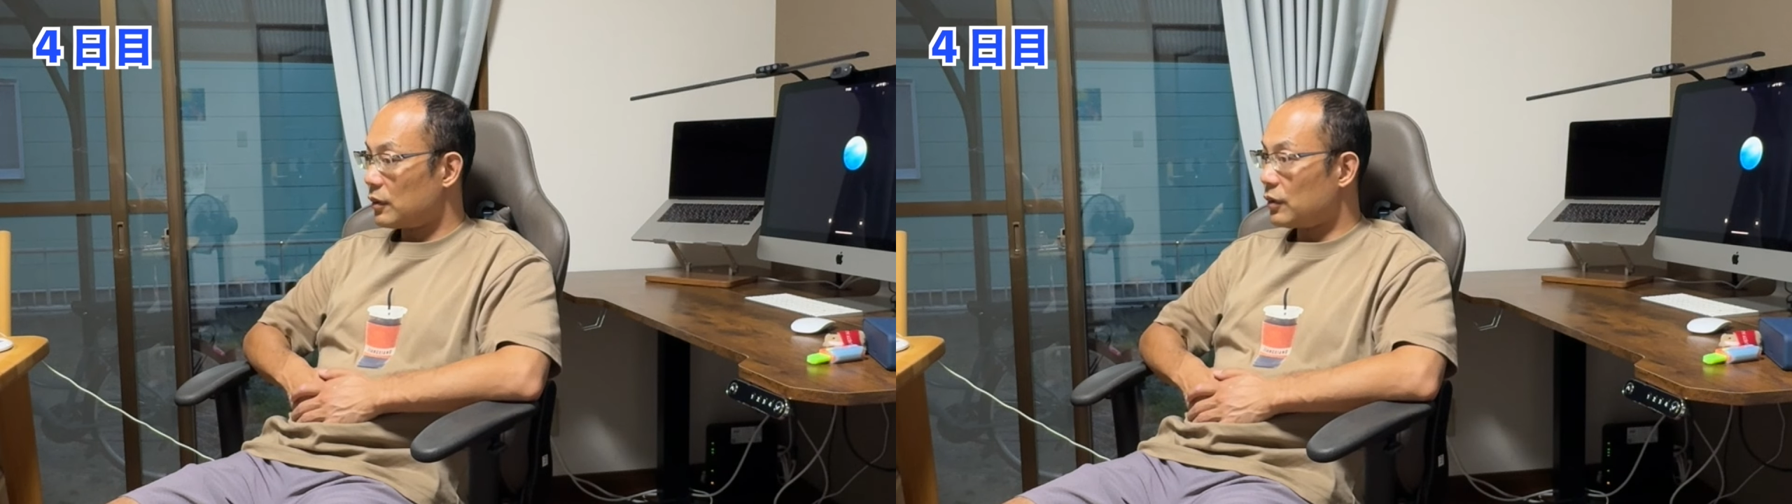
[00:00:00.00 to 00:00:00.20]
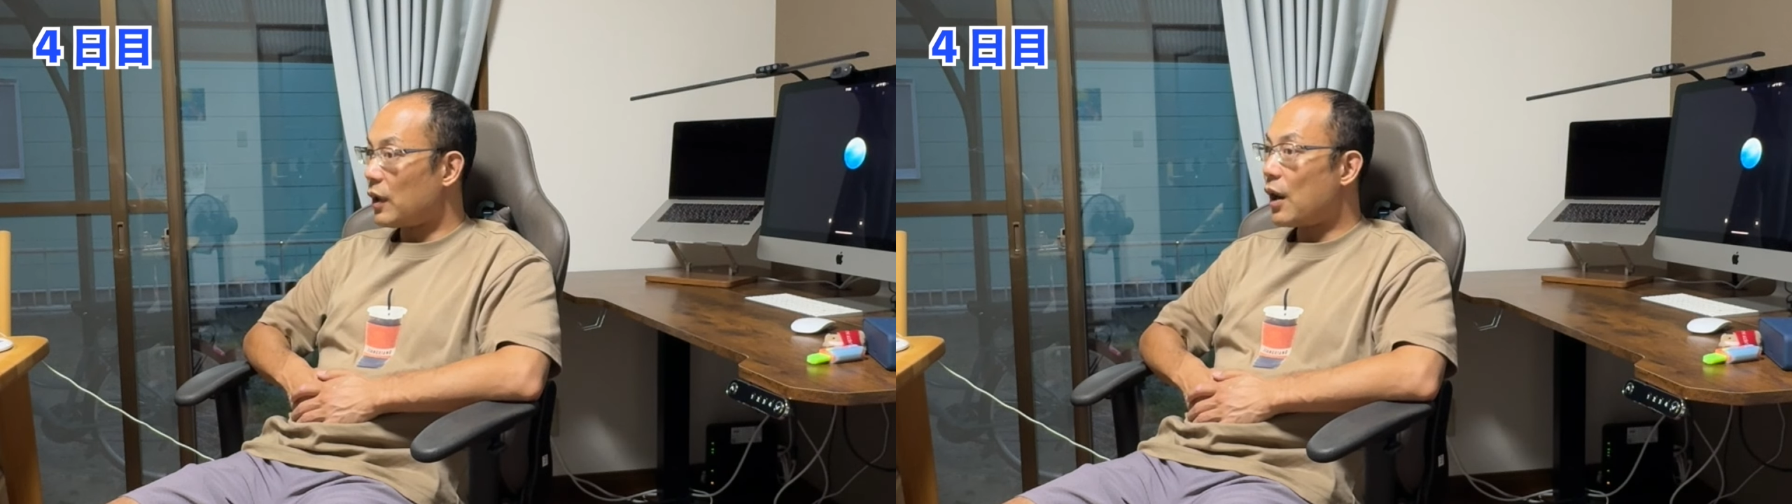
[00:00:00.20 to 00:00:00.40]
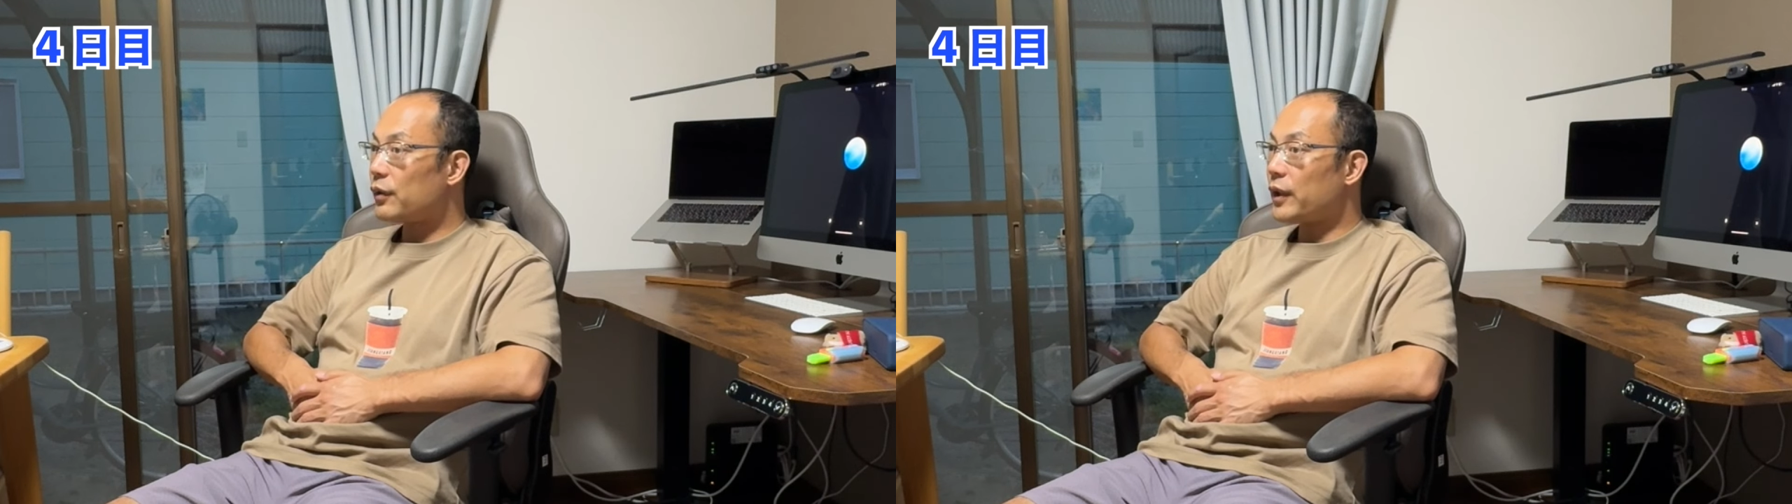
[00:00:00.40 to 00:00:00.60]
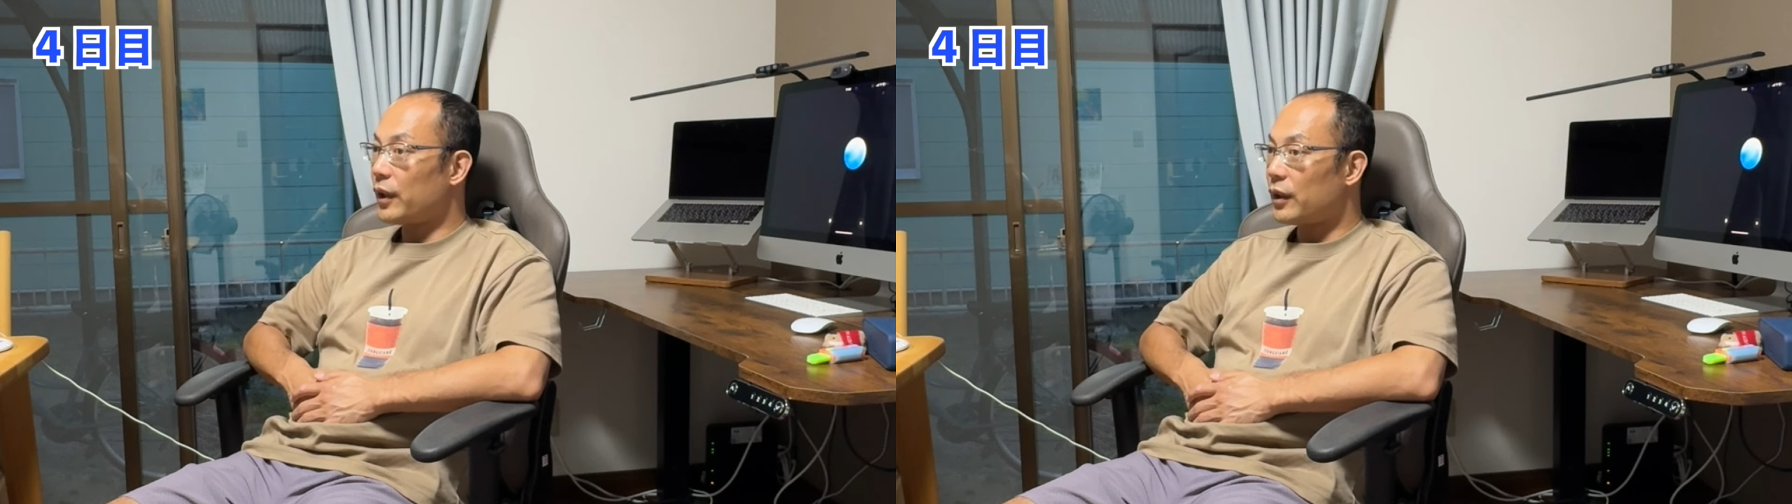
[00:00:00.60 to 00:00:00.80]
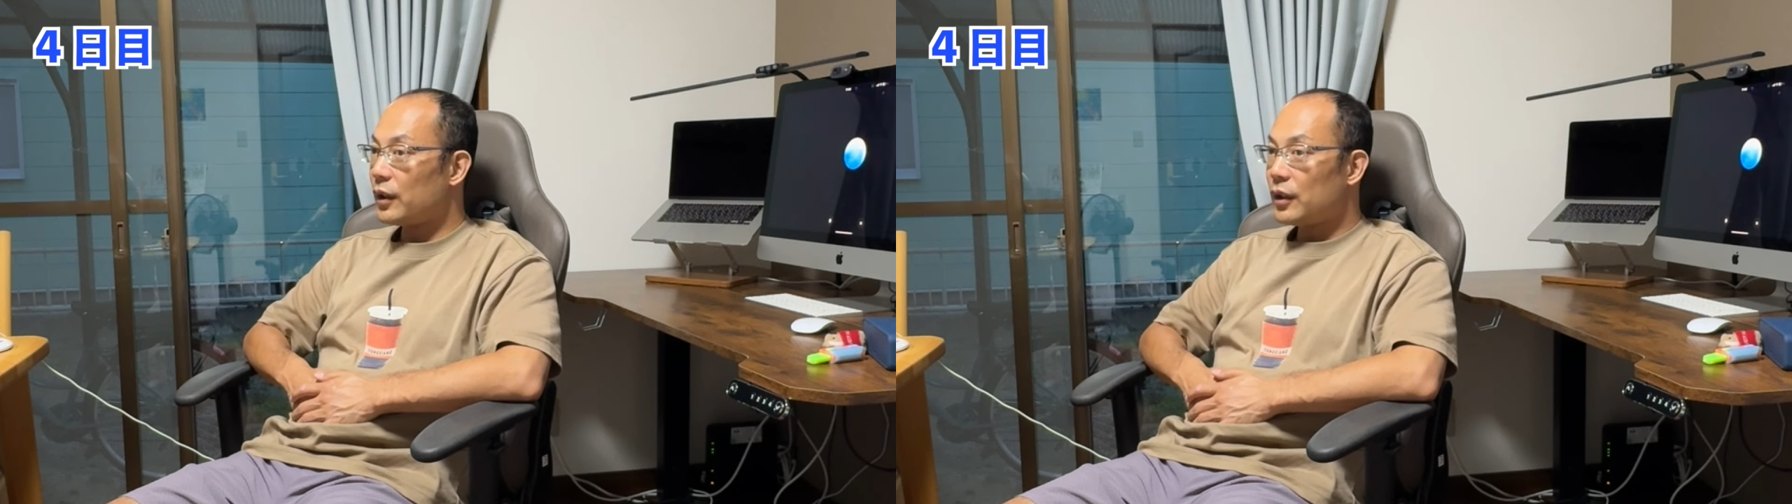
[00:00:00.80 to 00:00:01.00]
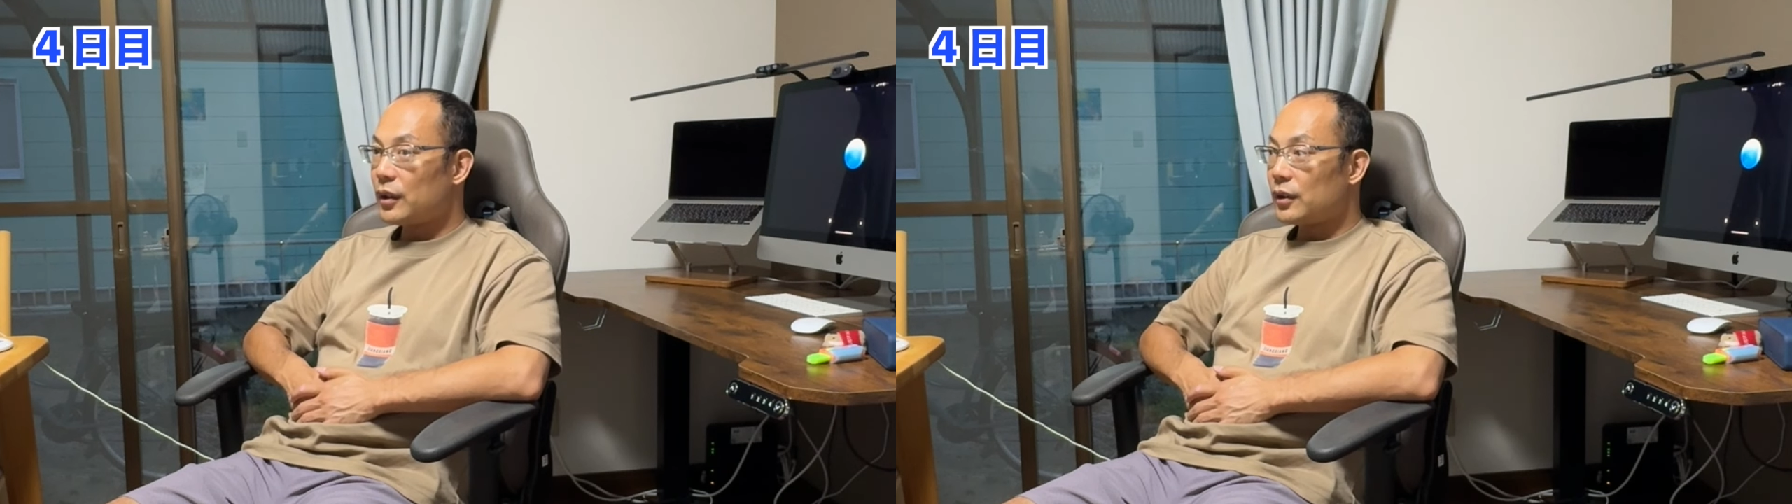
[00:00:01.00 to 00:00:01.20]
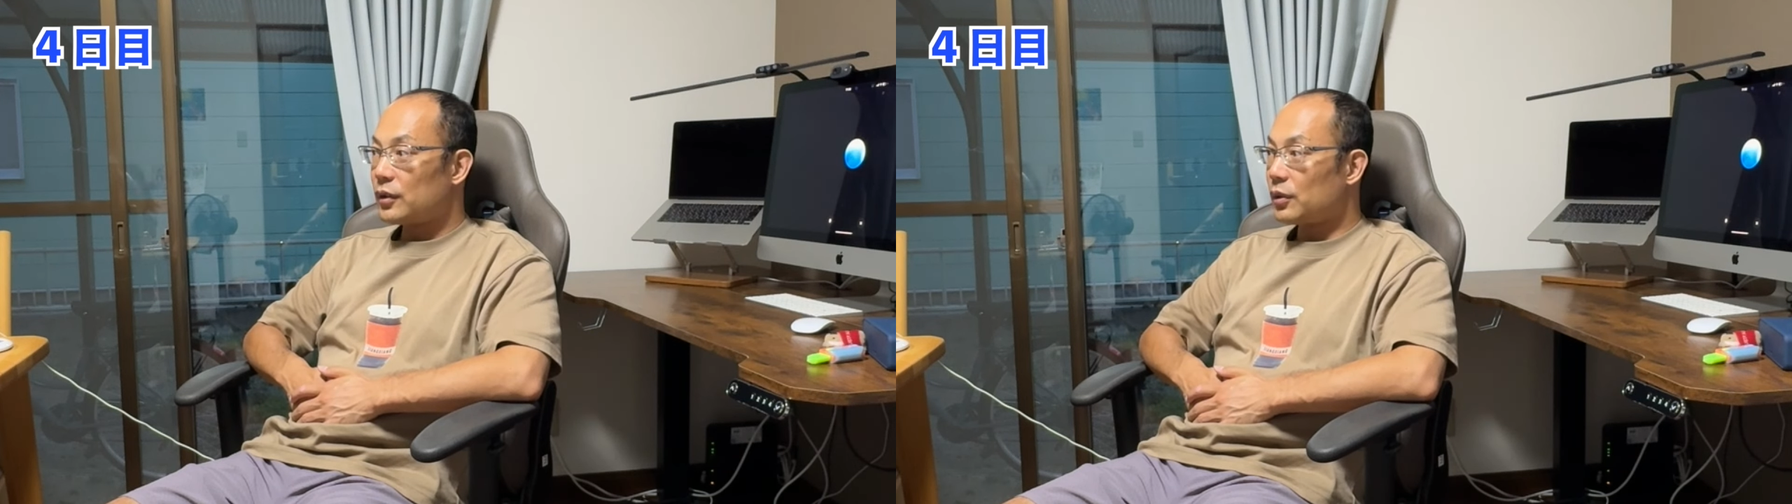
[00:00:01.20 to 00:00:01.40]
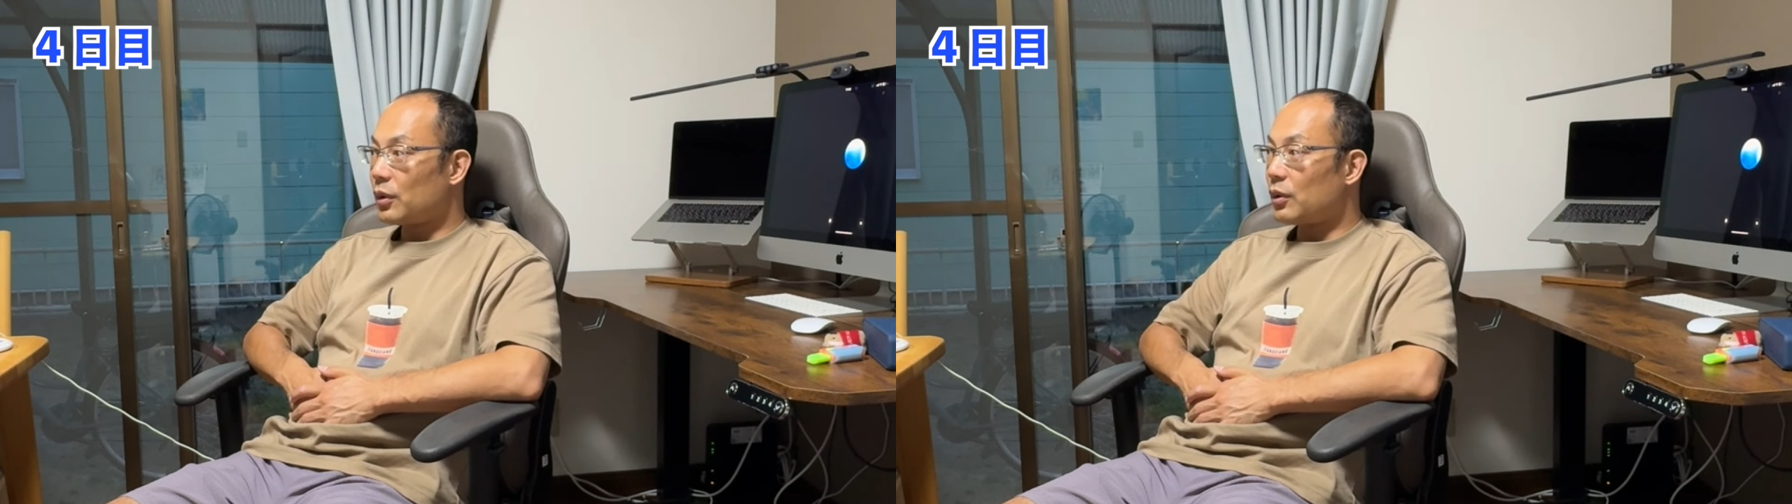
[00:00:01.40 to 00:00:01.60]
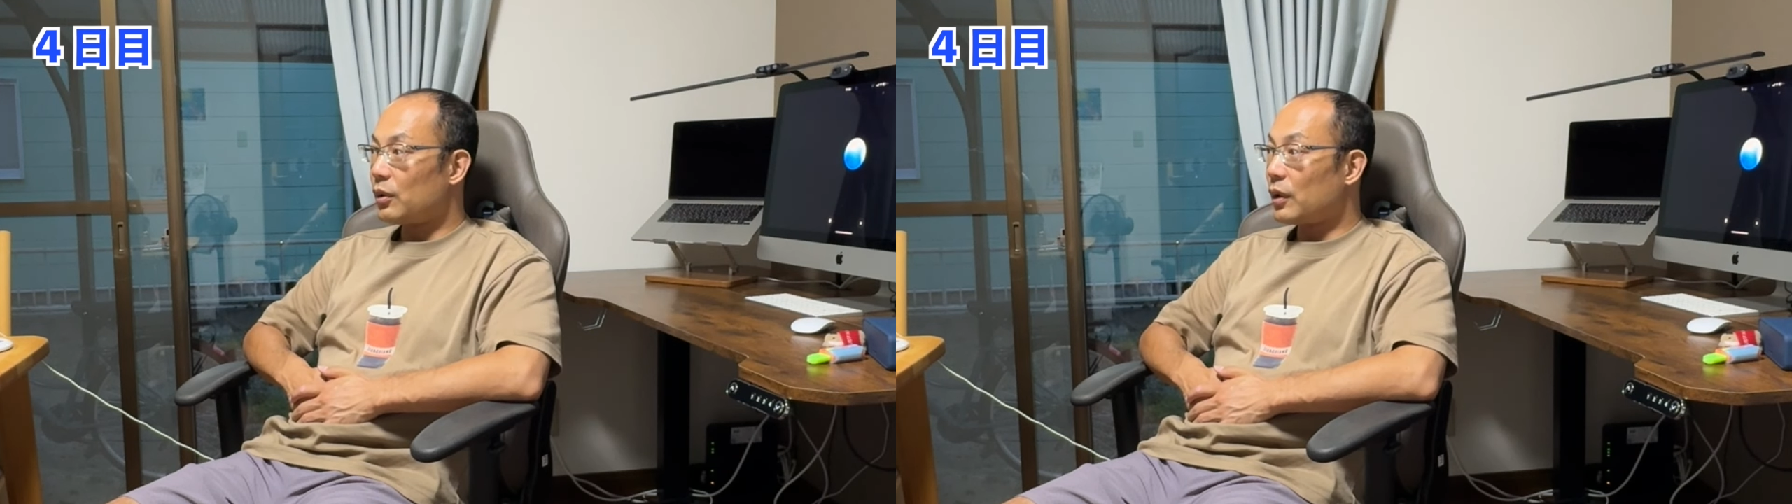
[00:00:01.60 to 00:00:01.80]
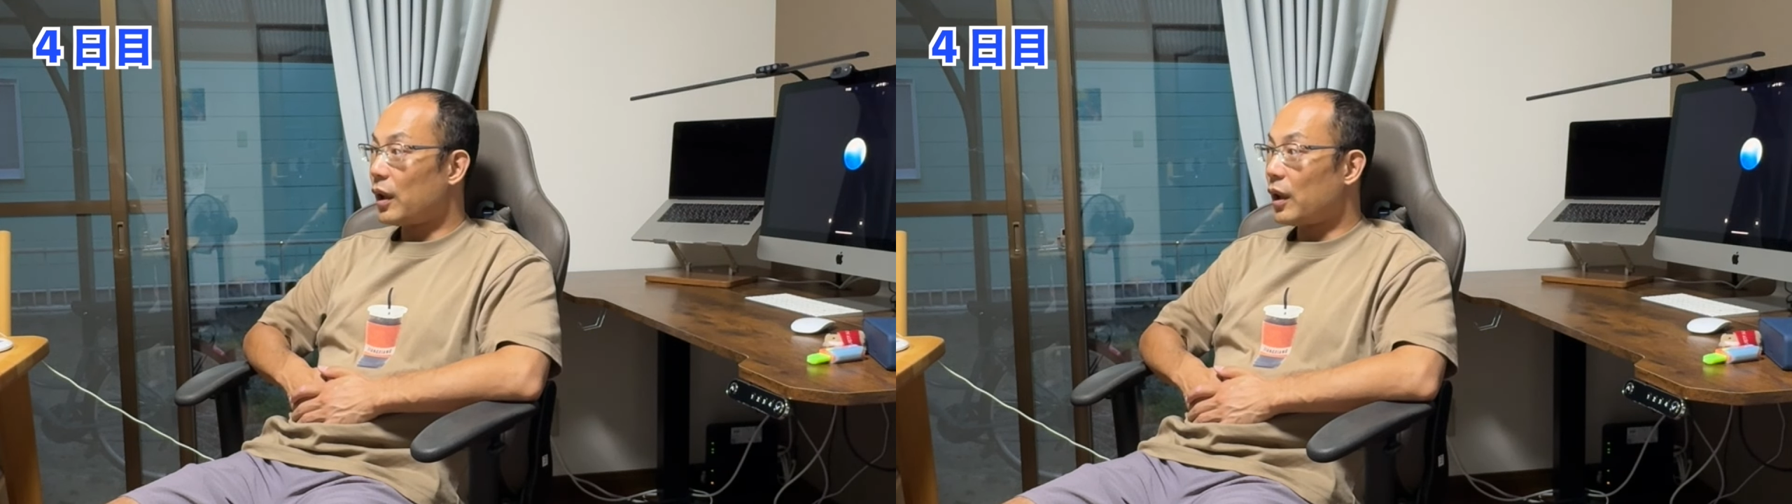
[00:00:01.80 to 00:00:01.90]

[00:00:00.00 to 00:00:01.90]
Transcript: Crafting. So,